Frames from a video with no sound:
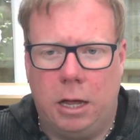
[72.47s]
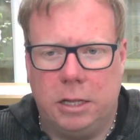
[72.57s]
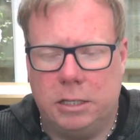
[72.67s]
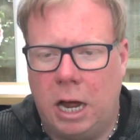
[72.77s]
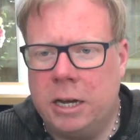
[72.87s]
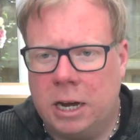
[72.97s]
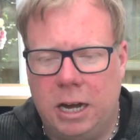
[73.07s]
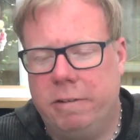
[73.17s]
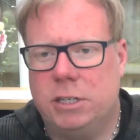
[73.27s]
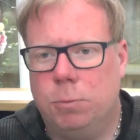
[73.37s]
It's
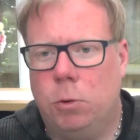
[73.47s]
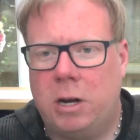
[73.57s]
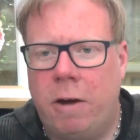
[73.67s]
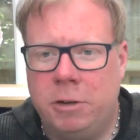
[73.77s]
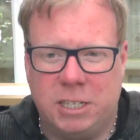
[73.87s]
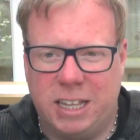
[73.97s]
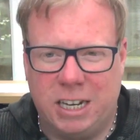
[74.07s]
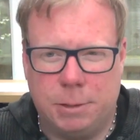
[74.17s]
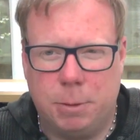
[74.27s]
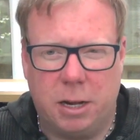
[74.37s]
unclear as to what currency that
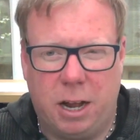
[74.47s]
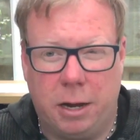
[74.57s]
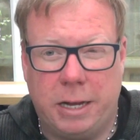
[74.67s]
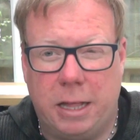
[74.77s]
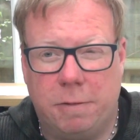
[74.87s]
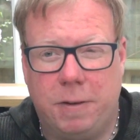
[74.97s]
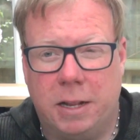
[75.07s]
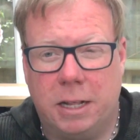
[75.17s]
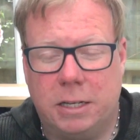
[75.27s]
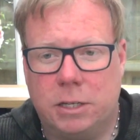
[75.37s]
is, but I get the
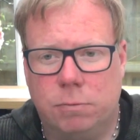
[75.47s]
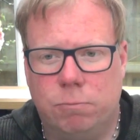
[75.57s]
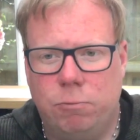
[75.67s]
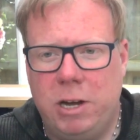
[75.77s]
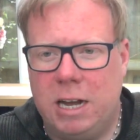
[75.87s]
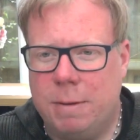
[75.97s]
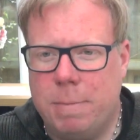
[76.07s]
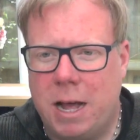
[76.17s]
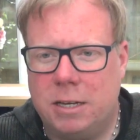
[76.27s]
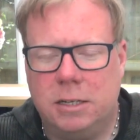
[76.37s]
feeling that doesn't really
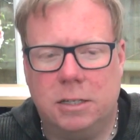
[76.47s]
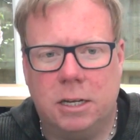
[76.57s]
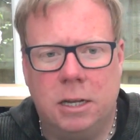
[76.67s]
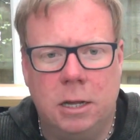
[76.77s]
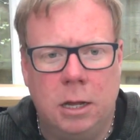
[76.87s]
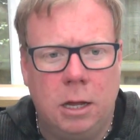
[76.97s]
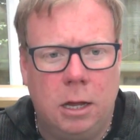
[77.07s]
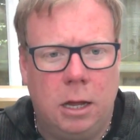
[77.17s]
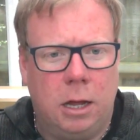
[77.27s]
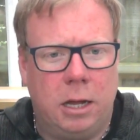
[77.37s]
matter, does it?
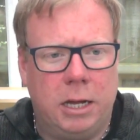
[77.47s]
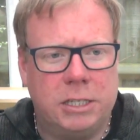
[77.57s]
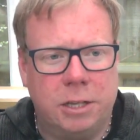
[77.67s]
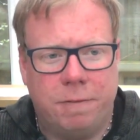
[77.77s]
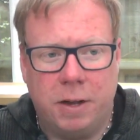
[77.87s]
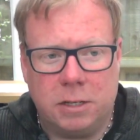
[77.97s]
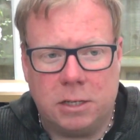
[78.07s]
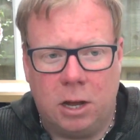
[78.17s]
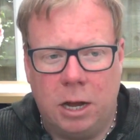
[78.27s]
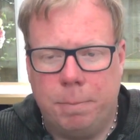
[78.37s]
It isn't the
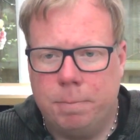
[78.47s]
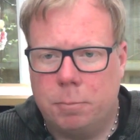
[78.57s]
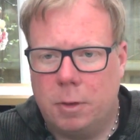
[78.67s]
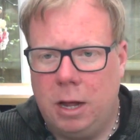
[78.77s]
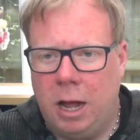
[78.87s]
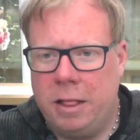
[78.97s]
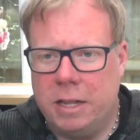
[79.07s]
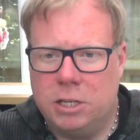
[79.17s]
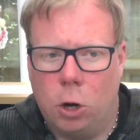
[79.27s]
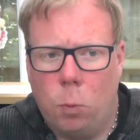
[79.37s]
first time, and
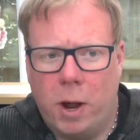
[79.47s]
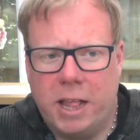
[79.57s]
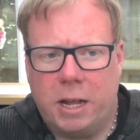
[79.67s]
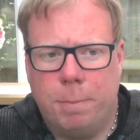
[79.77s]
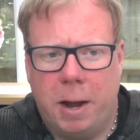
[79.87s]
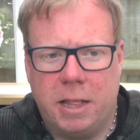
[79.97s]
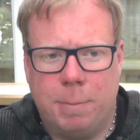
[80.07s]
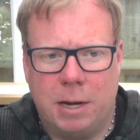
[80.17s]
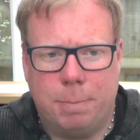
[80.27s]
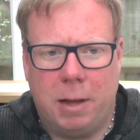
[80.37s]
there's no way they can pay the
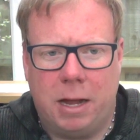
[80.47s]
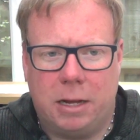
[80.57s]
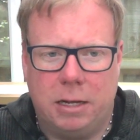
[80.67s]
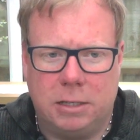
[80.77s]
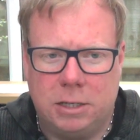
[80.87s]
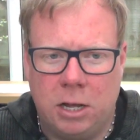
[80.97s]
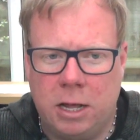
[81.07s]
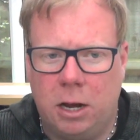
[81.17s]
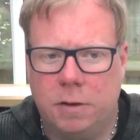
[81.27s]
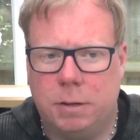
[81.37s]
money back. It's turned
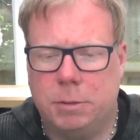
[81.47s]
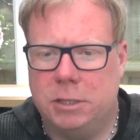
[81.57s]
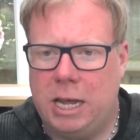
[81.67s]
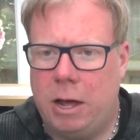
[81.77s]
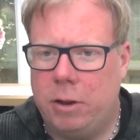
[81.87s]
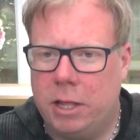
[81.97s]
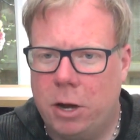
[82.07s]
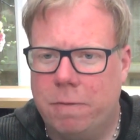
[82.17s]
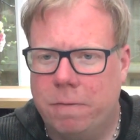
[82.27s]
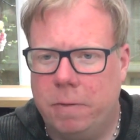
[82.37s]
their lives upside down, and they
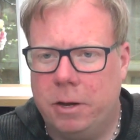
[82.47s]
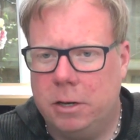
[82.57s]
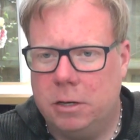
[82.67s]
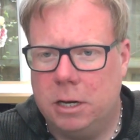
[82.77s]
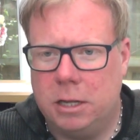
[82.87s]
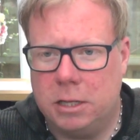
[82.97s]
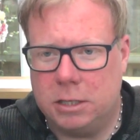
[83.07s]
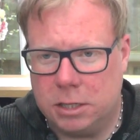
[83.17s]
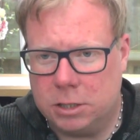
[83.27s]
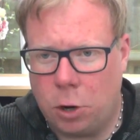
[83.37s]
don't. And
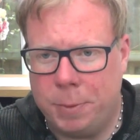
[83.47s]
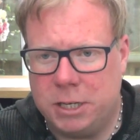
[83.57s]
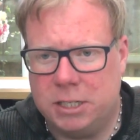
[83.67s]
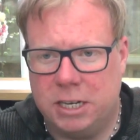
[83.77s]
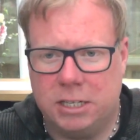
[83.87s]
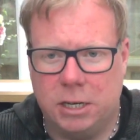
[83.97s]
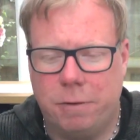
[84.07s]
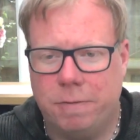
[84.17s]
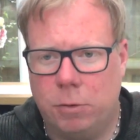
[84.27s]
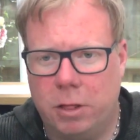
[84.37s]
this commenter says they
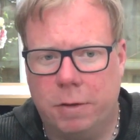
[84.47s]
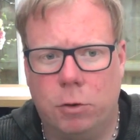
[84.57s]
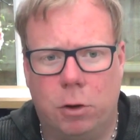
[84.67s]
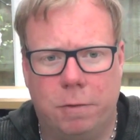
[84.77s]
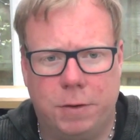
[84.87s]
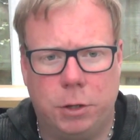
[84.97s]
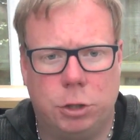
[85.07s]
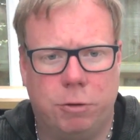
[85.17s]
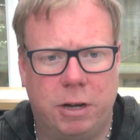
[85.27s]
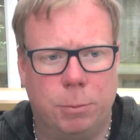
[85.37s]
don't feel like they've got a
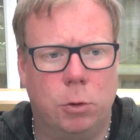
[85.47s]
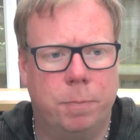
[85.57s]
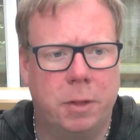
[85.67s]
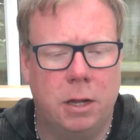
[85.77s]
future anymore.